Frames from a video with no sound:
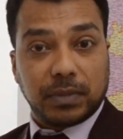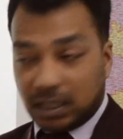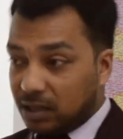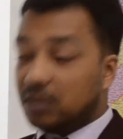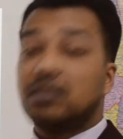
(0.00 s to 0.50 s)

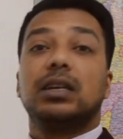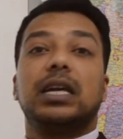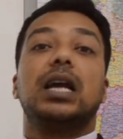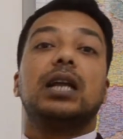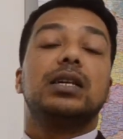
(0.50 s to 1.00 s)
It is
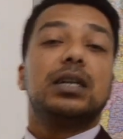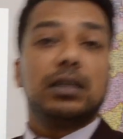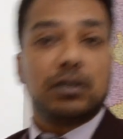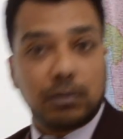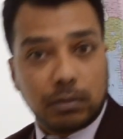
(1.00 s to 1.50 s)
in
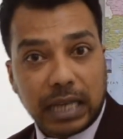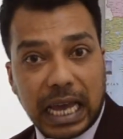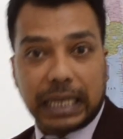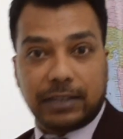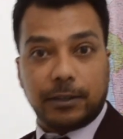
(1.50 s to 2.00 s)
other
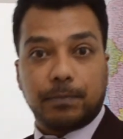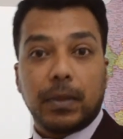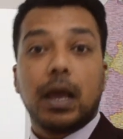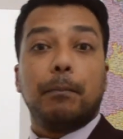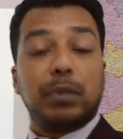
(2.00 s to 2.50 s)
galaxy.
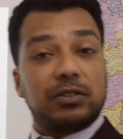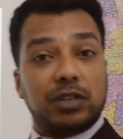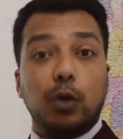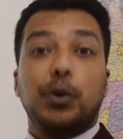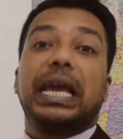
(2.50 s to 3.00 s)
But
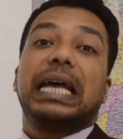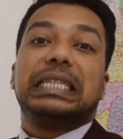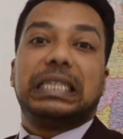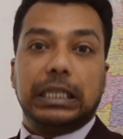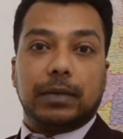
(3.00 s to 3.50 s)
still we
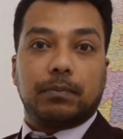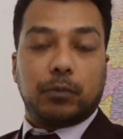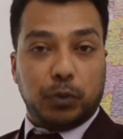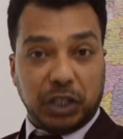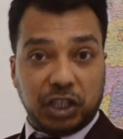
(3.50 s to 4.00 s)
can see,
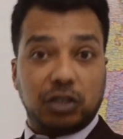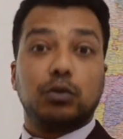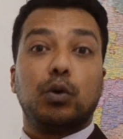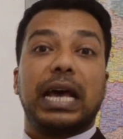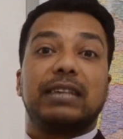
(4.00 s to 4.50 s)
which is
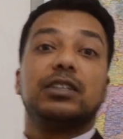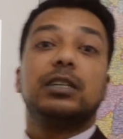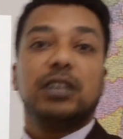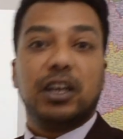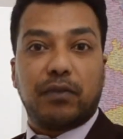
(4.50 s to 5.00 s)
known as
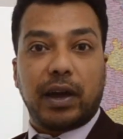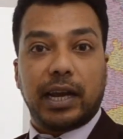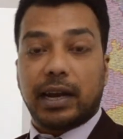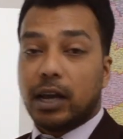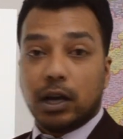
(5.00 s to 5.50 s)
your
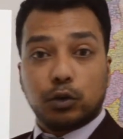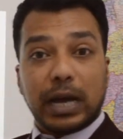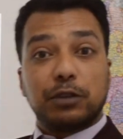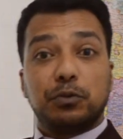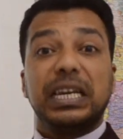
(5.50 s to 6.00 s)
infinite. So
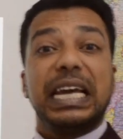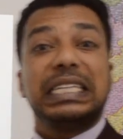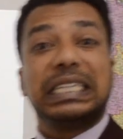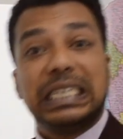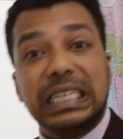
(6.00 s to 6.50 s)
as we
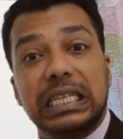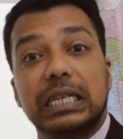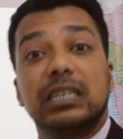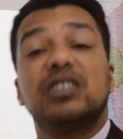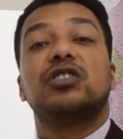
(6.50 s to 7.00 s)
can see
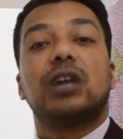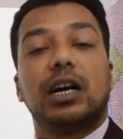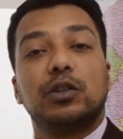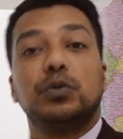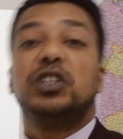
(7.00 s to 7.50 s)
the
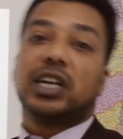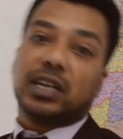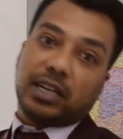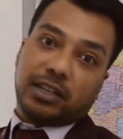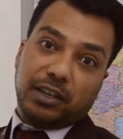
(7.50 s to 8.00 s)
stars which
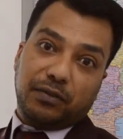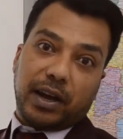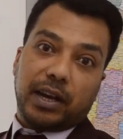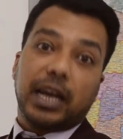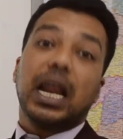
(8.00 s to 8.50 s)
are at
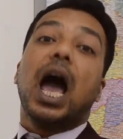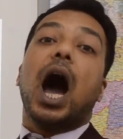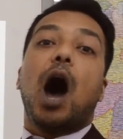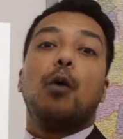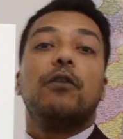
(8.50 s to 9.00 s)
infinite,
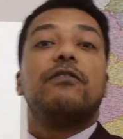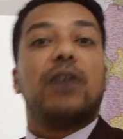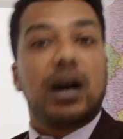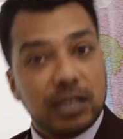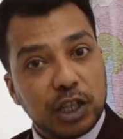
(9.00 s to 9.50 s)
our
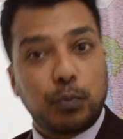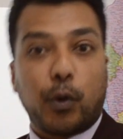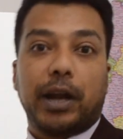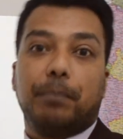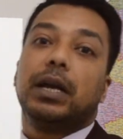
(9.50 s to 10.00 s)
farthest
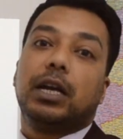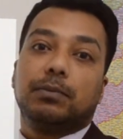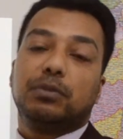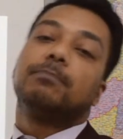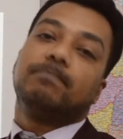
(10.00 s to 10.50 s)
point
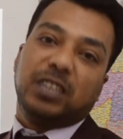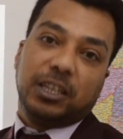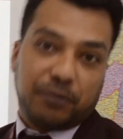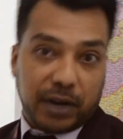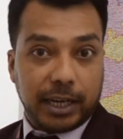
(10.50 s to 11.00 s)
becomes
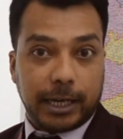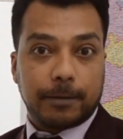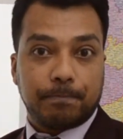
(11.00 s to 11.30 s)
infinite.